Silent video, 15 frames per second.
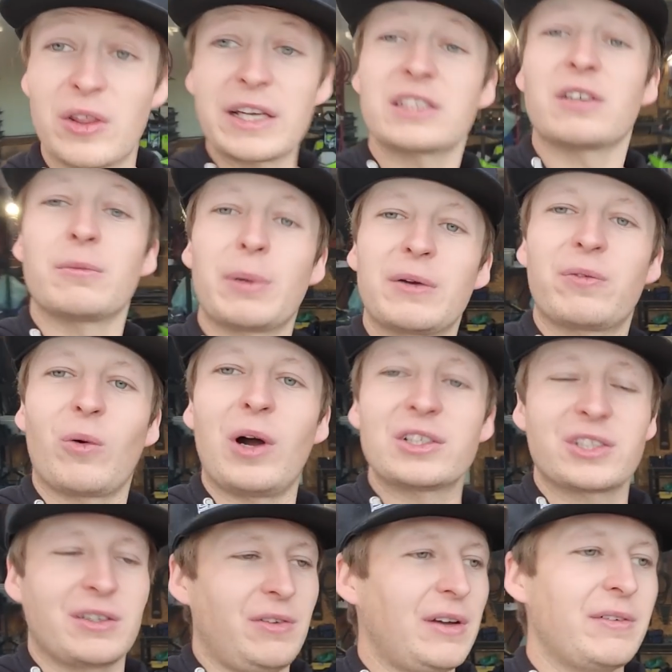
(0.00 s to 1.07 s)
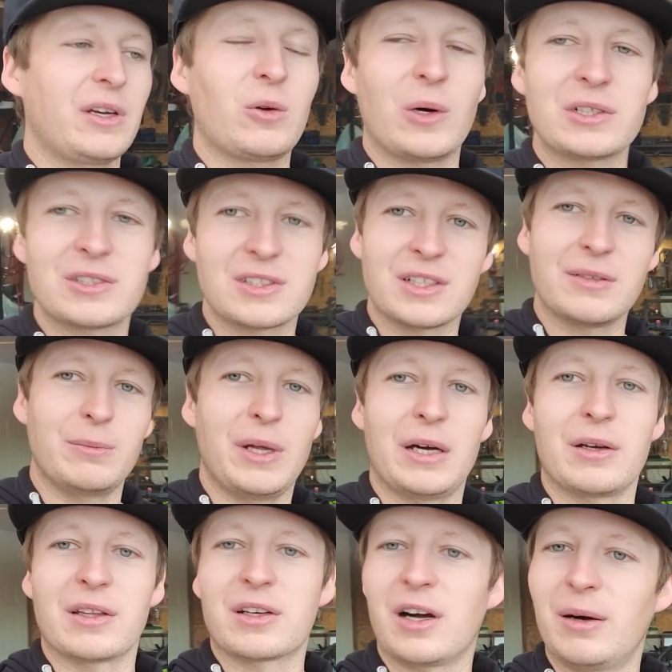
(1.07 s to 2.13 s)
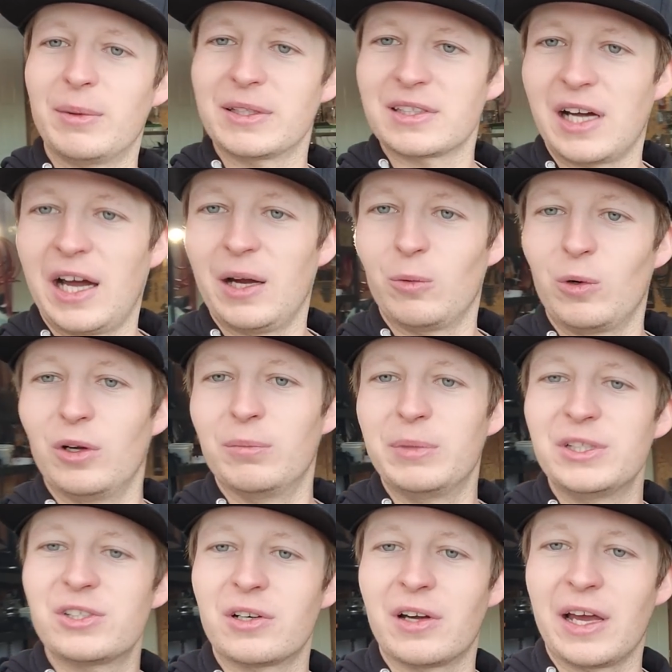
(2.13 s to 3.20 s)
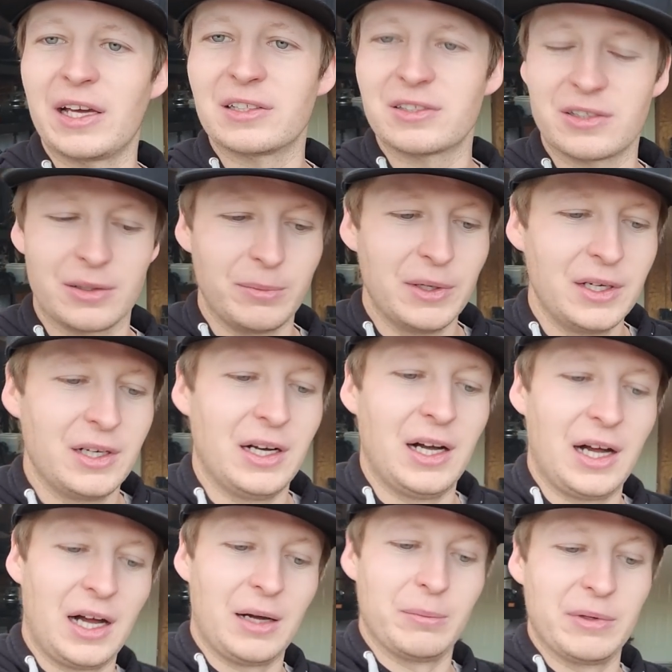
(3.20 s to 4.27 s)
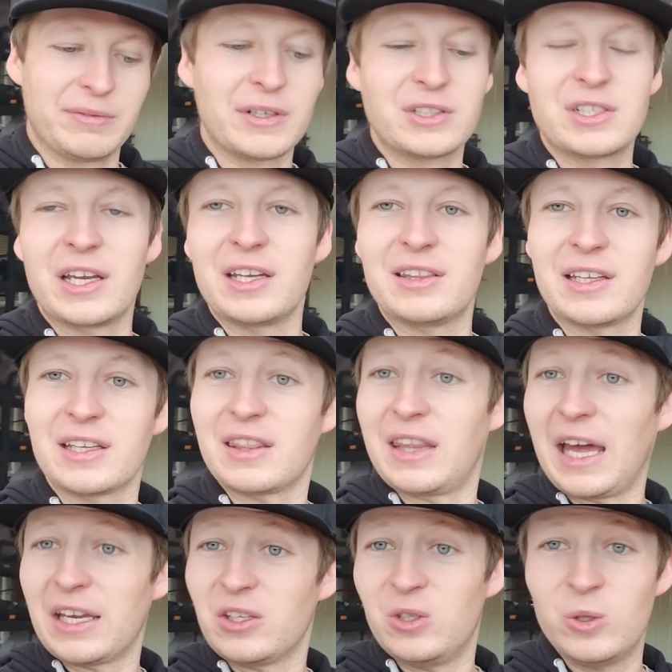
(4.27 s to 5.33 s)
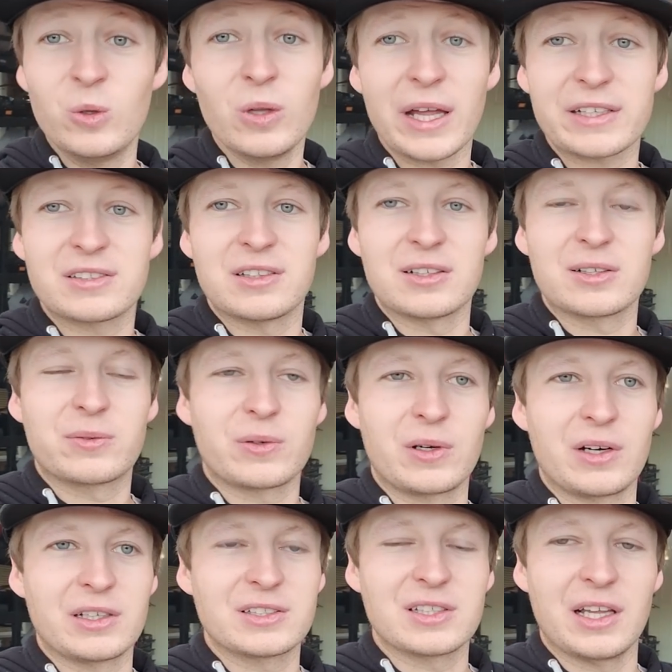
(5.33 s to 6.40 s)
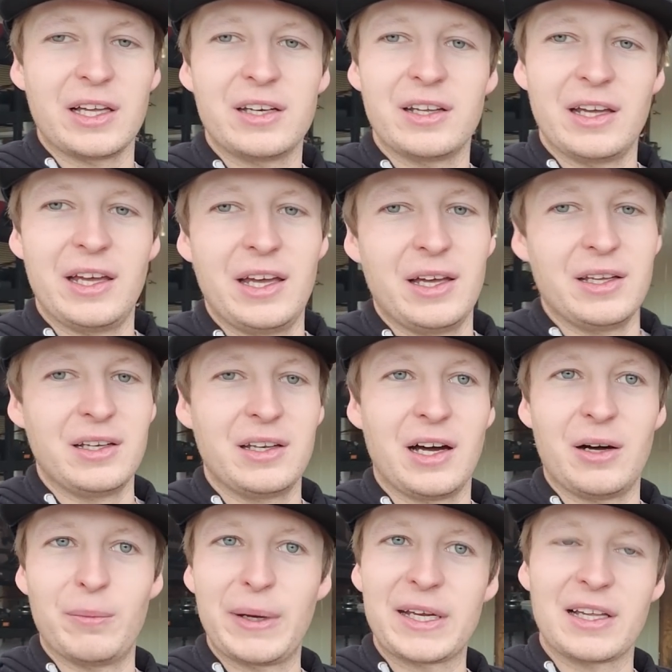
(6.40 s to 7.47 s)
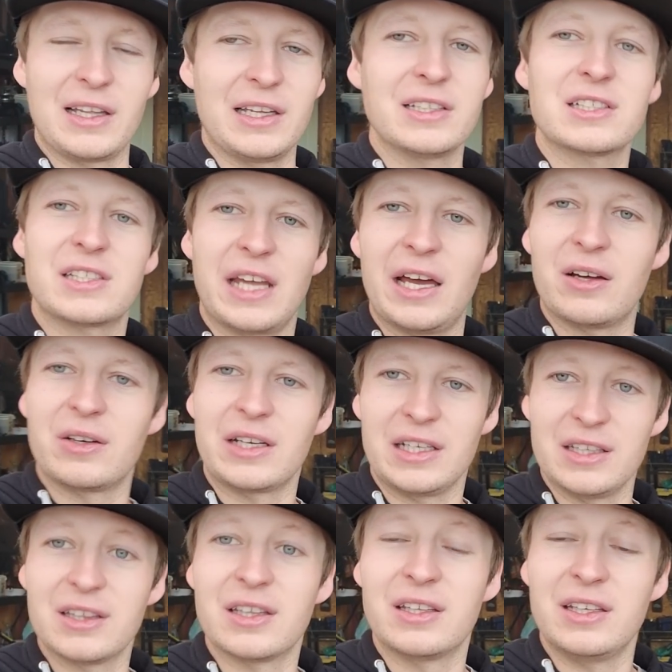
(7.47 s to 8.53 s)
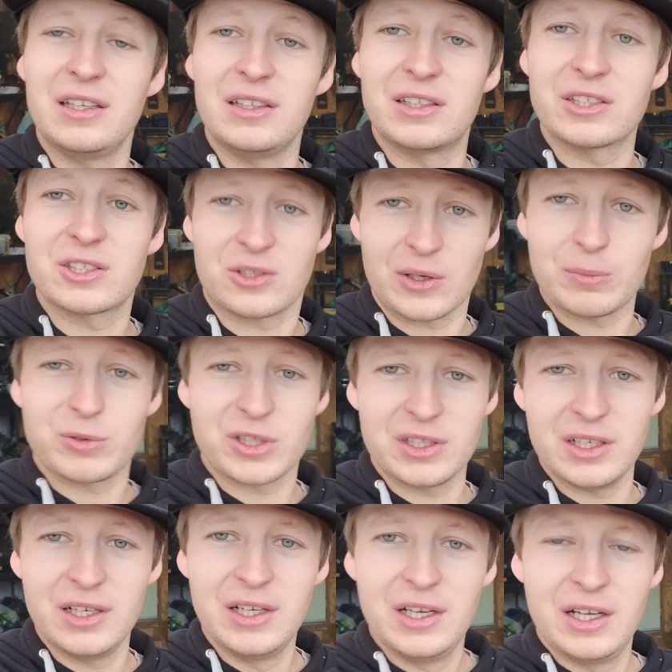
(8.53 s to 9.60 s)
thanks everybody for watching. If you have any questions, leave them down in the comments. I will be sure to answer them. If there's anything that you like to look for on a sled, I'll make a list down in the description